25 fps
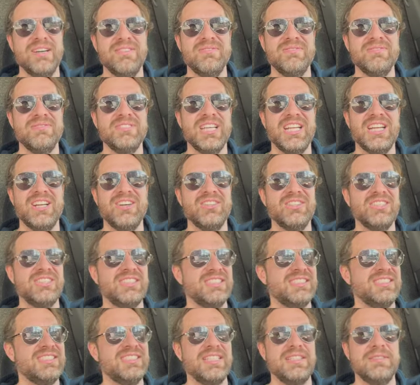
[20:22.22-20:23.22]
You know, it
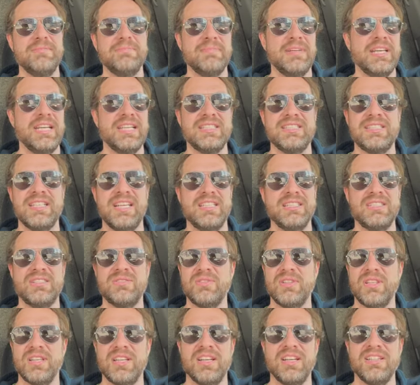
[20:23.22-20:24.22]
just didn't make sense
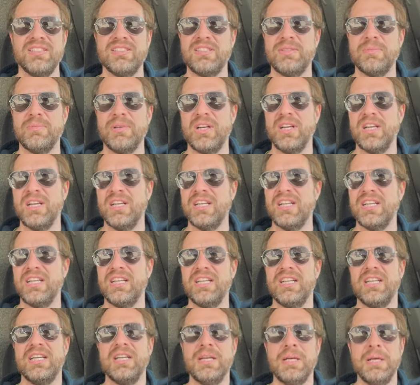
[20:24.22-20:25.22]
for the customer,
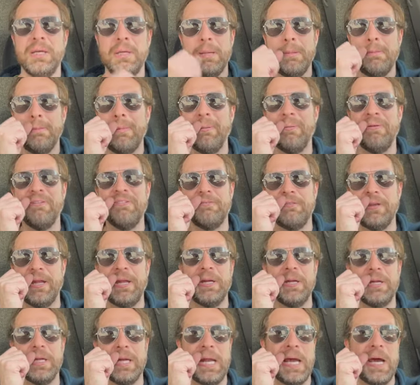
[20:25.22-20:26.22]
but we
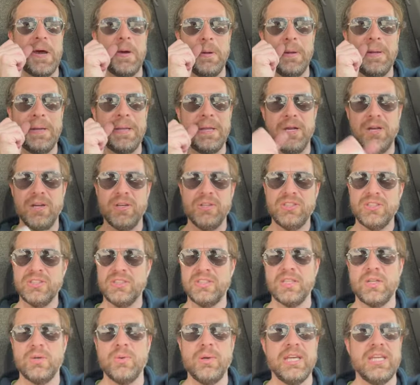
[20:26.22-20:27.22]
figured it out, you know, just
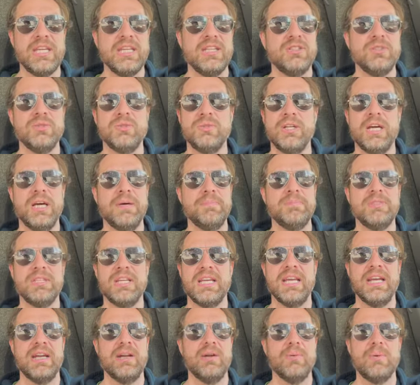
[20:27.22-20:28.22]
a quickie tune-up to
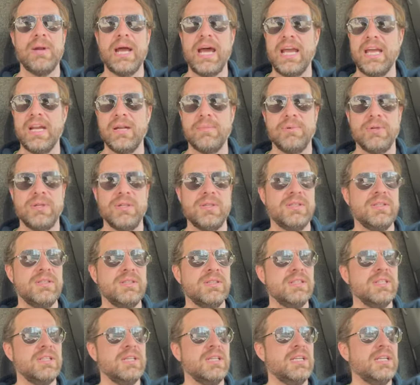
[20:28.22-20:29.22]
get it rideable.
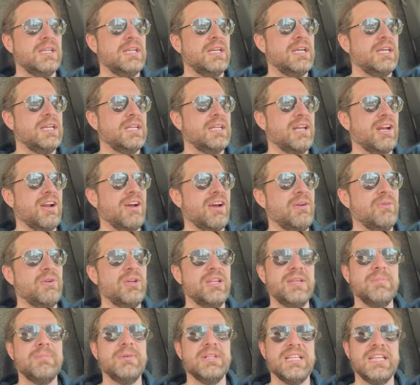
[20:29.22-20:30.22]
You know, I
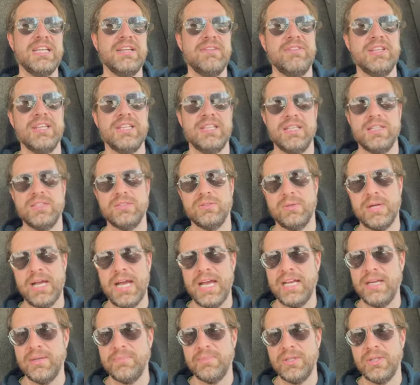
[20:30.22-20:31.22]
really believe that there's
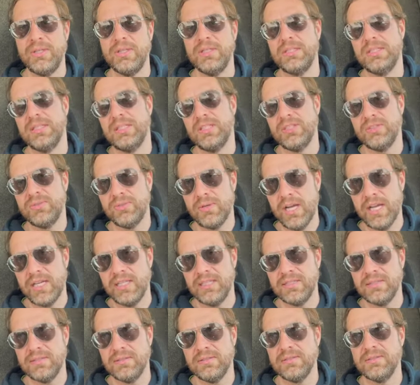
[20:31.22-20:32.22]
rideable and there's
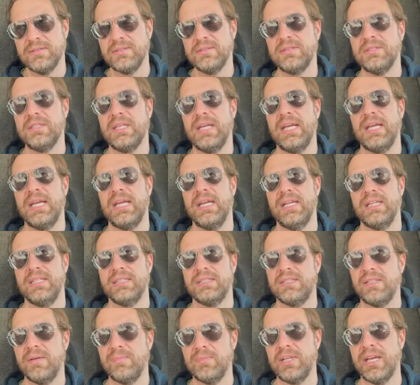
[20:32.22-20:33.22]
right. And
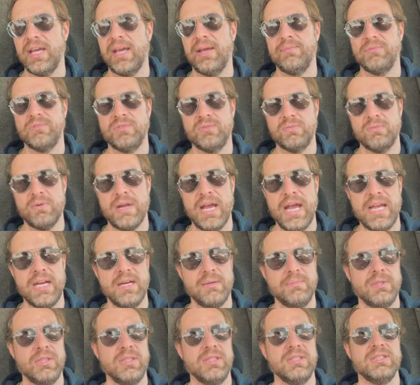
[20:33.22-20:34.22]
sometimes
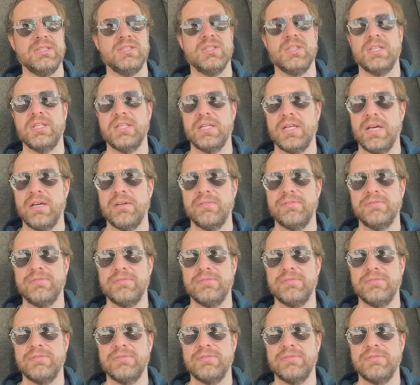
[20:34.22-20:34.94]
rideable is good enough.